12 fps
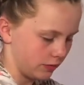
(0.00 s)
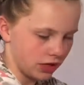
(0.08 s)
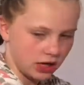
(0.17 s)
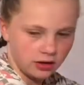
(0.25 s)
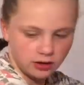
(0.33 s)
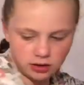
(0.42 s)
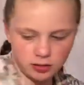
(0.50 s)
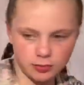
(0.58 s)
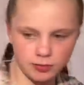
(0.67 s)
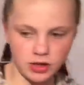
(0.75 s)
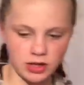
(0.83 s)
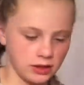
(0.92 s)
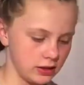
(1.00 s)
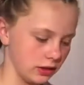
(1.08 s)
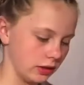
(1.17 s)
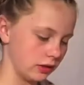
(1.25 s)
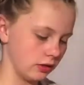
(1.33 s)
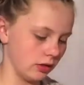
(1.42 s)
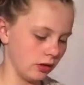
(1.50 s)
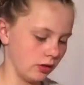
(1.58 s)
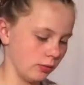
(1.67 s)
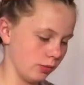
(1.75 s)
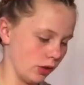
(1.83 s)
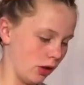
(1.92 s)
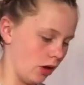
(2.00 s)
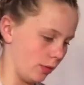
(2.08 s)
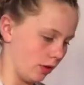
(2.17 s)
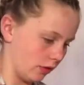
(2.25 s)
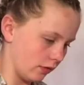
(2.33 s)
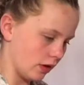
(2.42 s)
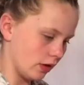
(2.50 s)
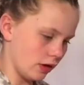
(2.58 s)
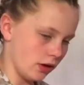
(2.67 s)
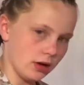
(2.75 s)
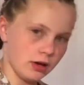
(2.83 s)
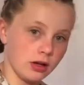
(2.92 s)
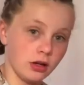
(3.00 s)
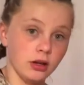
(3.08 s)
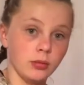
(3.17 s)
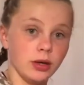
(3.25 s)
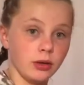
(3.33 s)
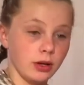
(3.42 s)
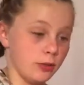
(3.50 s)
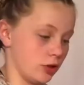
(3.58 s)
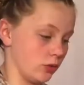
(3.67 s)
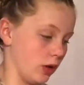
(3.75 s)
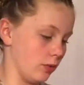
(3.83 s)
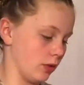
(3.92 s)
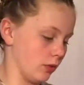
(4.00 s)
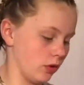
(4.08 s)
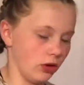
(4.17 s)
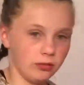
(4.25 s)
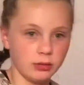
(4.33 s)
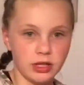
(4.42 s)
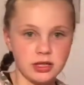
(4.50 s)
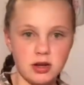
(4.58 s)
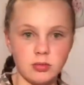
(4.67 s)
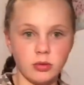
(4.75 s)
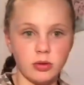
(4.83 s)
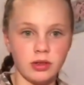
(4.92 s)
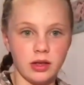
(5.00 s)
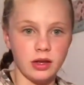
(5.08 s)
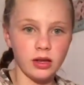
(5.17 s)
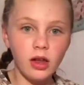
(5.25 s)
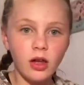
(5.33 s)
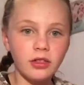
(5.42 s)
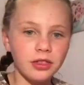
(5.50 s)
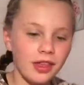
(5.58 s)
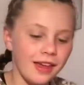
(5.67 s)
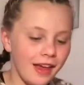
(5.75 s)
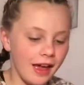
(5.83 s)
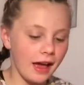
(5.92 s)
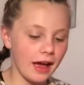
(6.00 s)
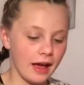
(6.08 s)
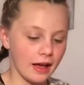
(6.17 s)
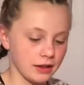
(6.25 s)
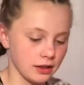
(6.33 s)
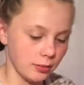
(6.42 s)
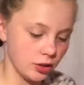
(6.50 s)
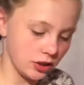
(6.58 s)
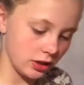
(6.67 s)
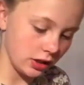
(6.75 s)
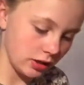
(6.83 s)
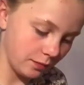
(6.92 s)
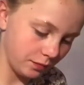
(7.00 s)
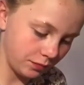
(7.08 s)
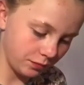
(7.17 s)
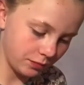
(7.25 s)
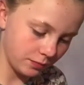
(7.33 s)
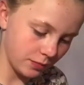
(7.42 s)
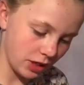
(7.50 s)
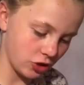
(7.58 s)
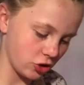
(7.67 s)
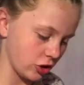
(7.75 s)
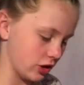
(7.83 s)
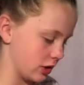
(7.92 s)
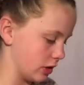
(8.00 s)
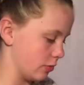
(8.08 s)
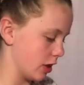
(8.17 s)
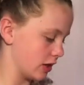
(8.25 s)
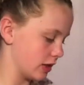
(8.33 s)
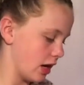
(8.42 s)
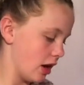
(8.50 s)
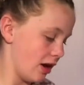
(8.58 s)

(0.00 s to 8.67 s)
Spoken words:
Okay, got a nice little blob of glue, and by the way, I'm just wiping off my table with a cloth. And I'm just gonna make sure this is mixed.